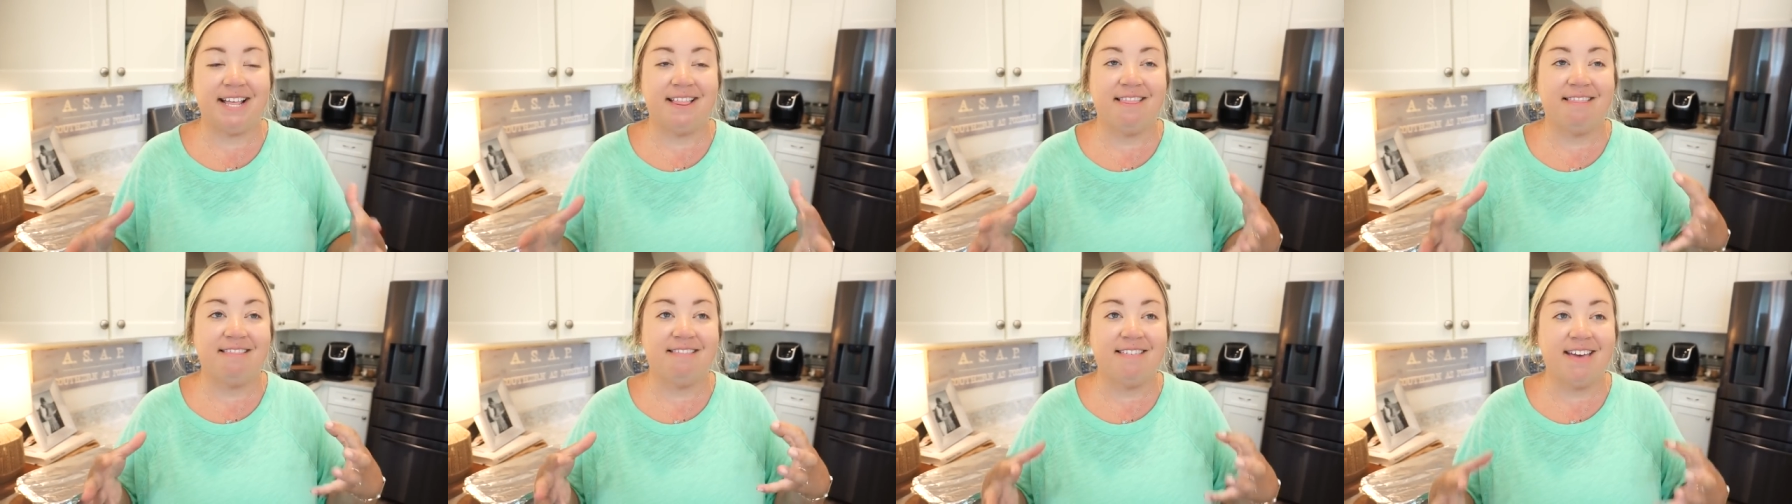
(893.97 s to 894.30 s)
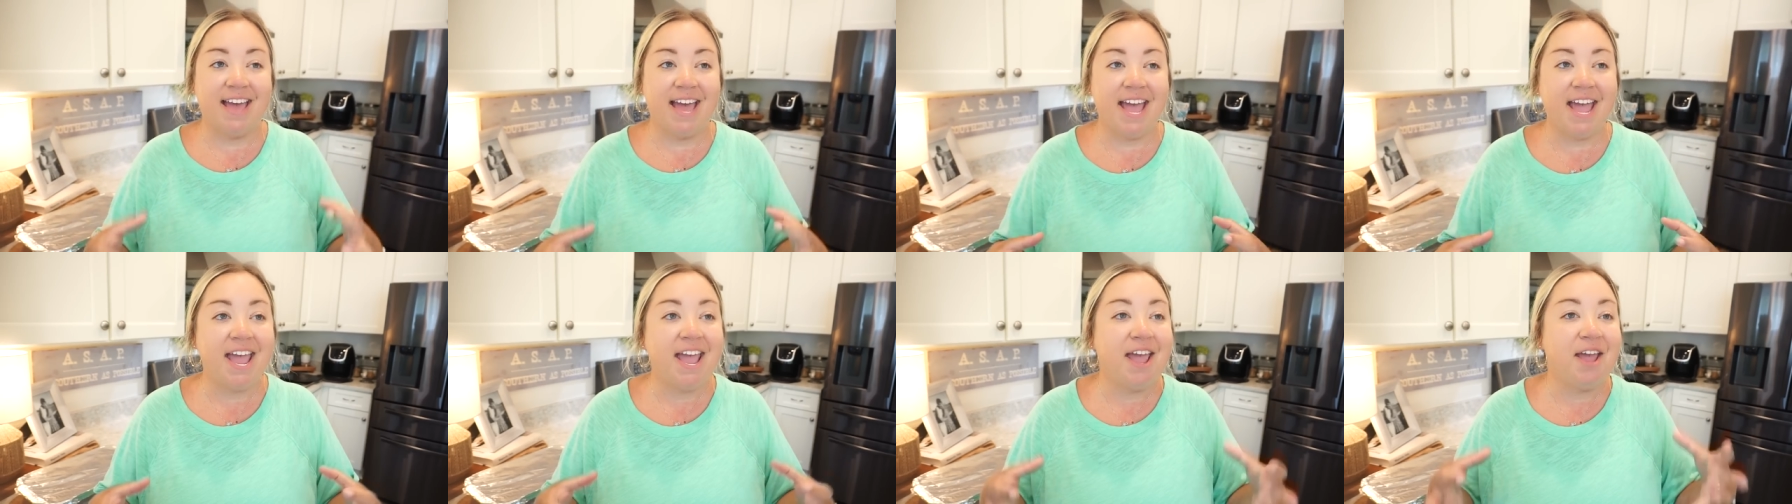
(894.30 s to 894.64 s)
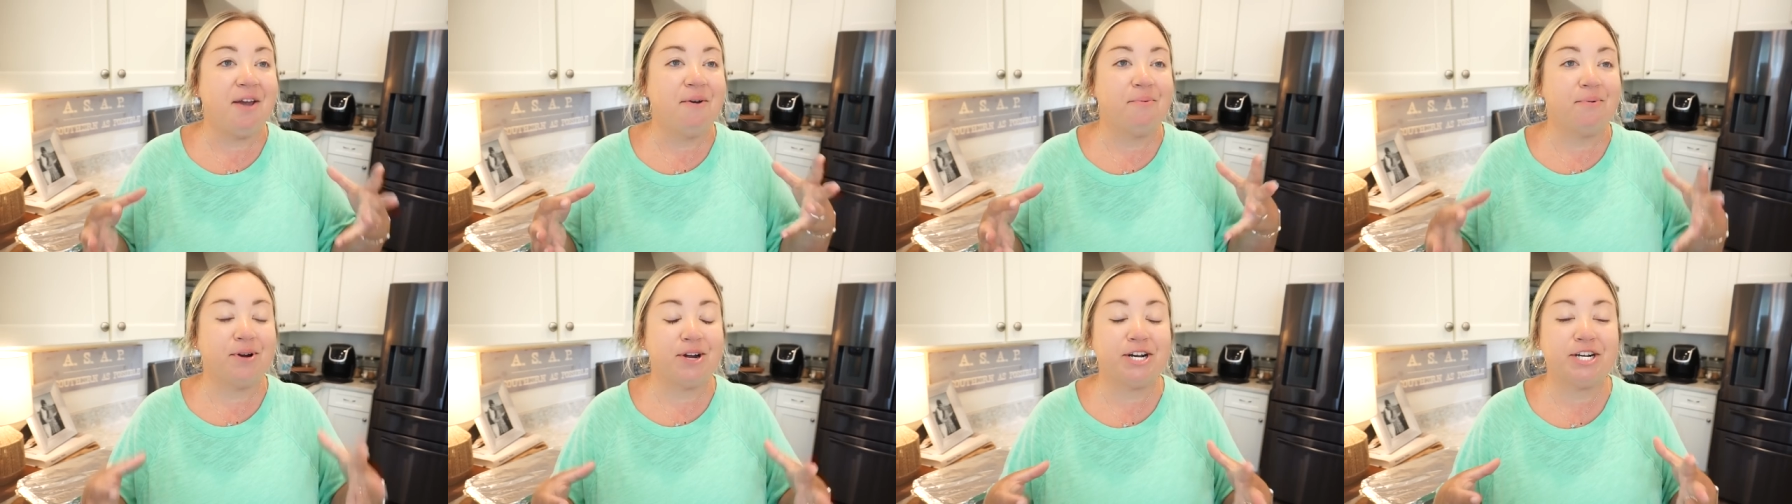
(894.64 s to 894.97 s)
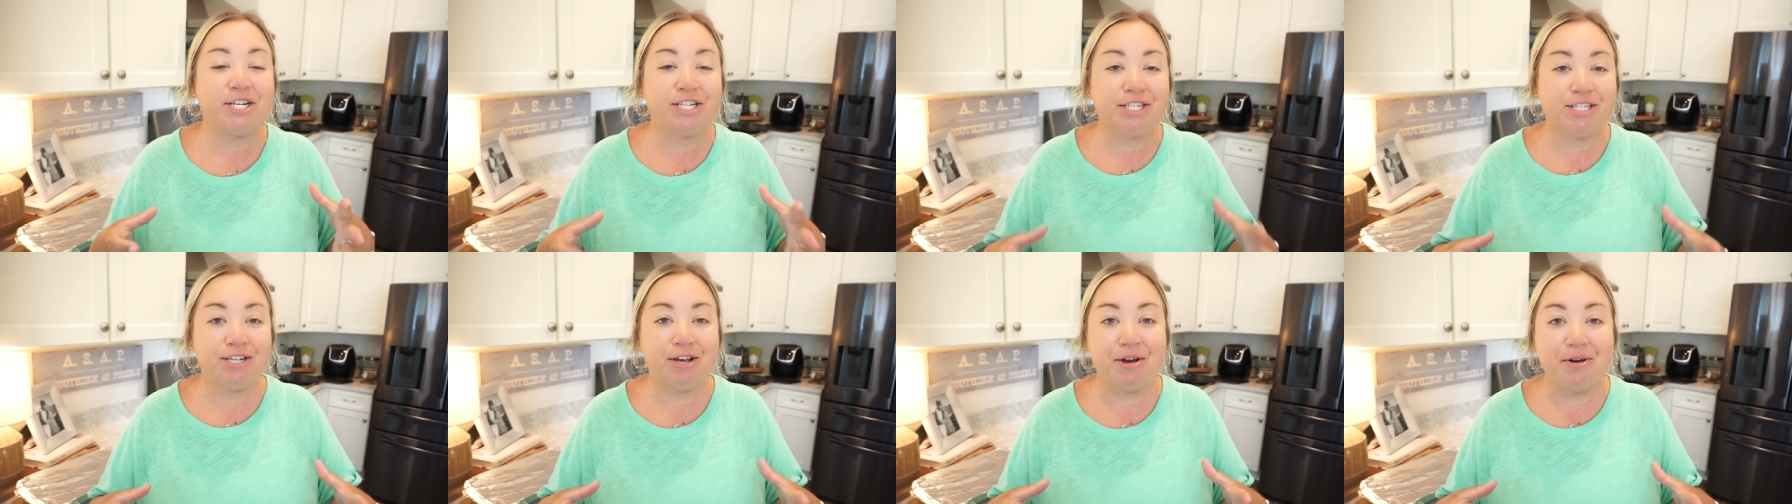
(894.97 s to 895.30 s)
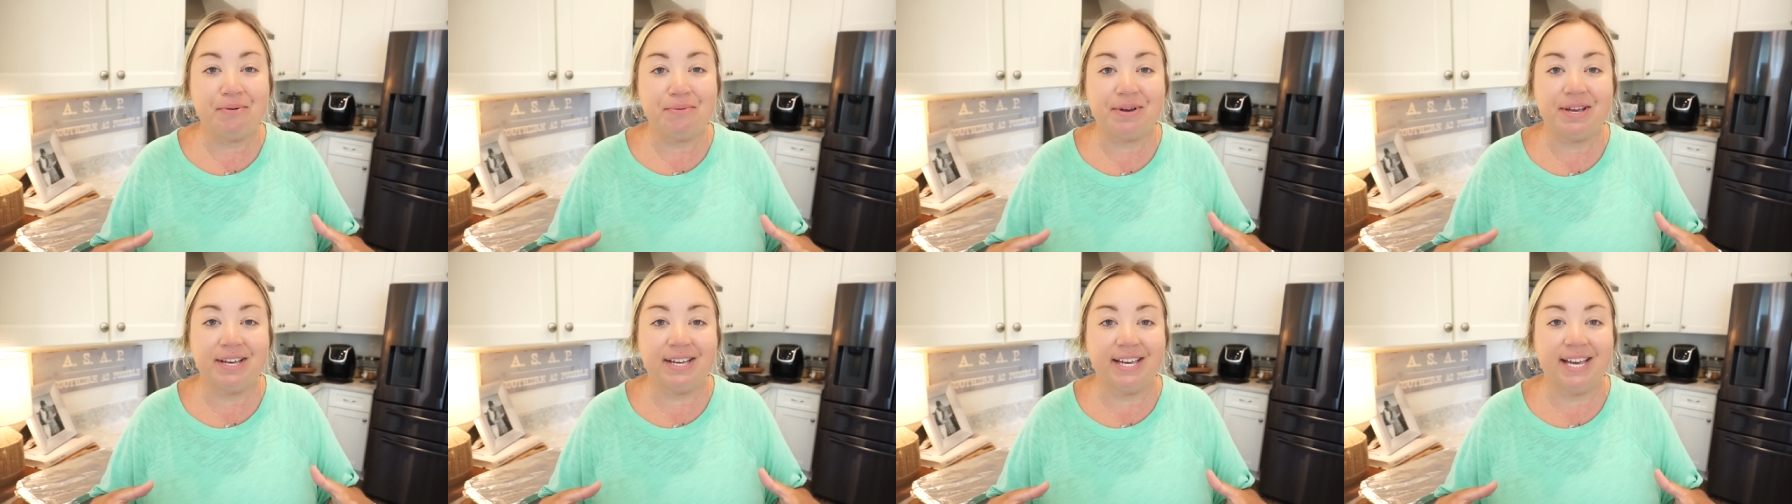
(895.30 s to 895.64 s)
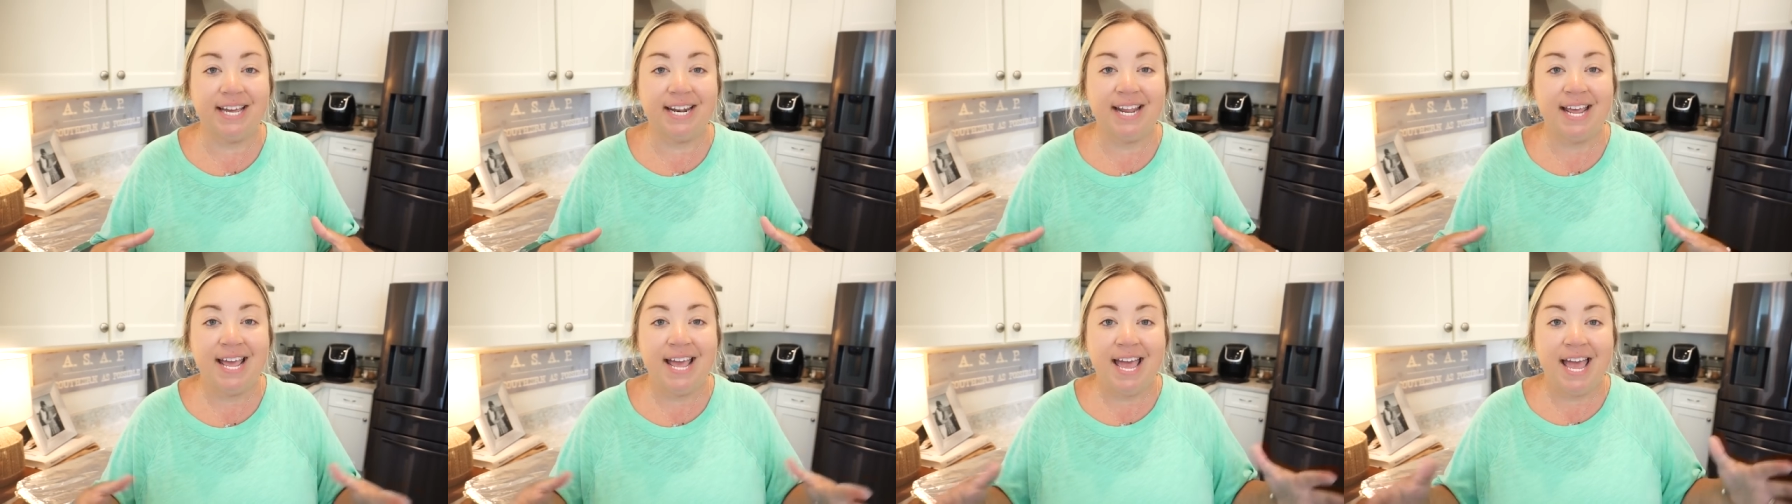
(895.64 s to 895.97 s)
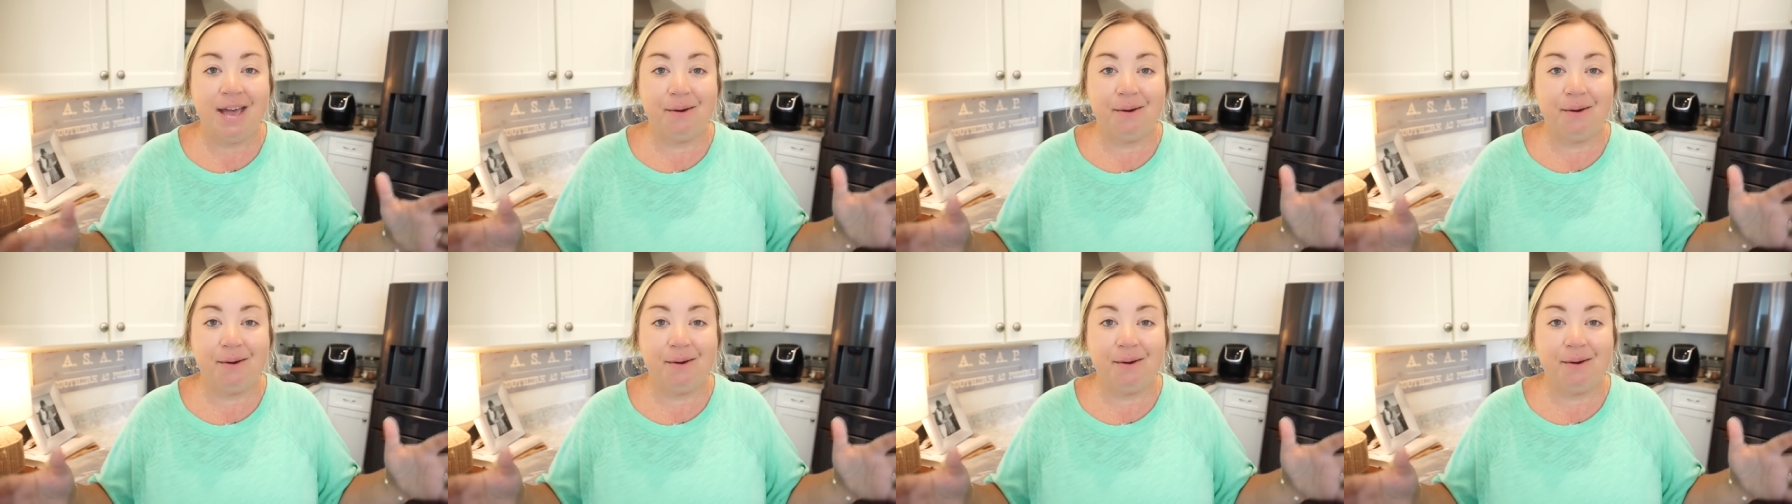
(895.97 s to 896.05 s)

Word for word: and they were so good.